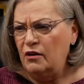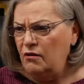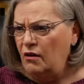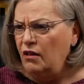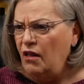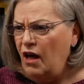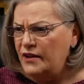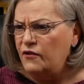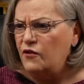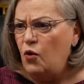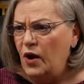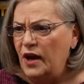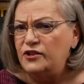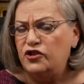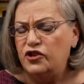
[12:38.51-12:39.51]
a lot of
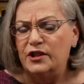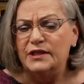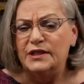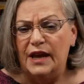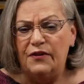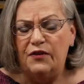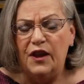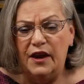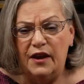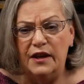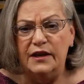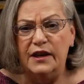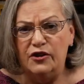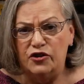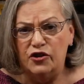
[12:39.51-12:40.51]
questions, I think, an
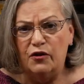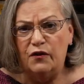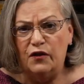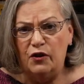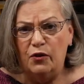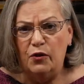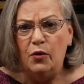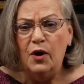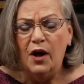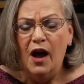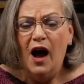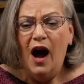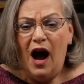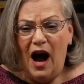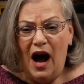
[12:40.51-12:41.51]
interview
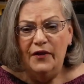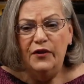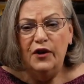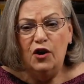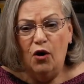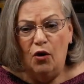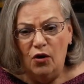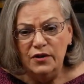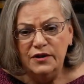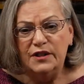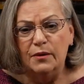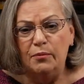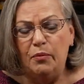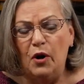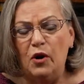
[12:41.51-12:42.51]
on the Gold
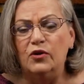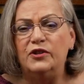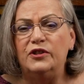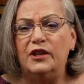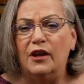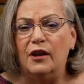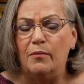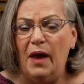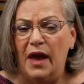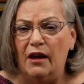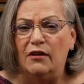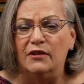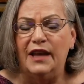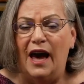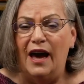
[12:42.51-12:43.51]
Symposium
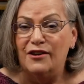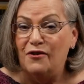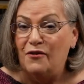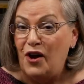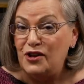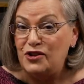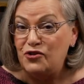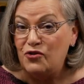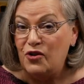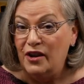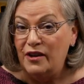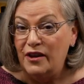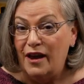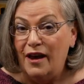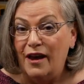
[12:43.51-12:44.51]
held out of
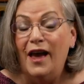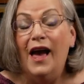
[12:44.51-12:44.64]
Australia.